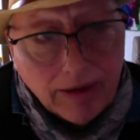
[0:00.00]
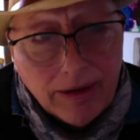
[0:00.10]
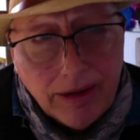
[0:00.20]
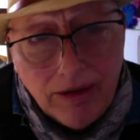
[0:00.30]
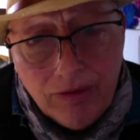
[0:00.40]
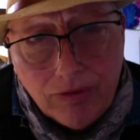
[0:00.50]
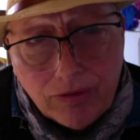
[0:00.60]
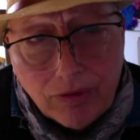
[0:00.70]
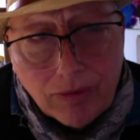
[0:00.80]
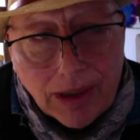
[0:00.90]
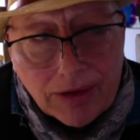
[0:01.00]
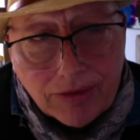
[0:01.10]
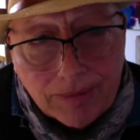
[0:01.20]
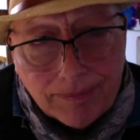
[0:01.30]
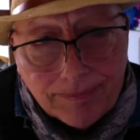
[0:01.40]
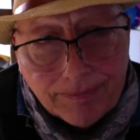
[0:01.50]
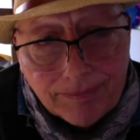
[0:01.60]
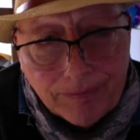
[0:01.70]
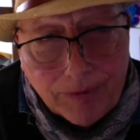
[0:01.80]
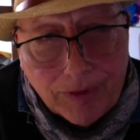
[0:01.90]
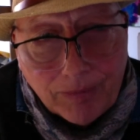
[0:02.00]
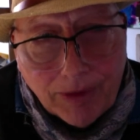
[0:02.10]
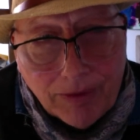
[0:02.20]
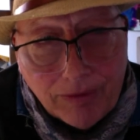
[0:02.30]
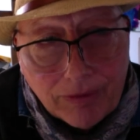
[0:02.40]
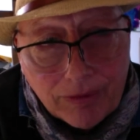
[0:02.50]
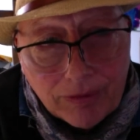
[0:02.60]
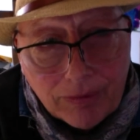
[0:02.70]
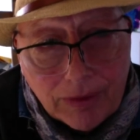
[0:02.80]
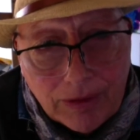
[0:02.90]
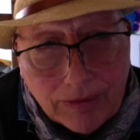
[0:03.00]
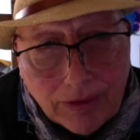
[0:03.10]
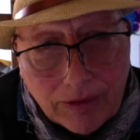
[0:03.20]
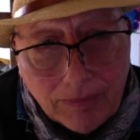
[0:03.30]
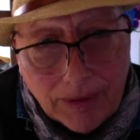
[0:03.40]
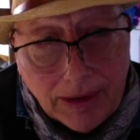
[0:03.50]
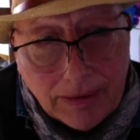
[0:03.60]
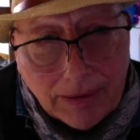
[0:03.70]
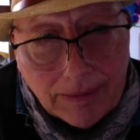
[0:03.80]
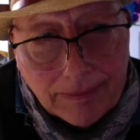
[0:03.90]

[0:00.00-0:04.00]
he used gouache for his posters when he started painting.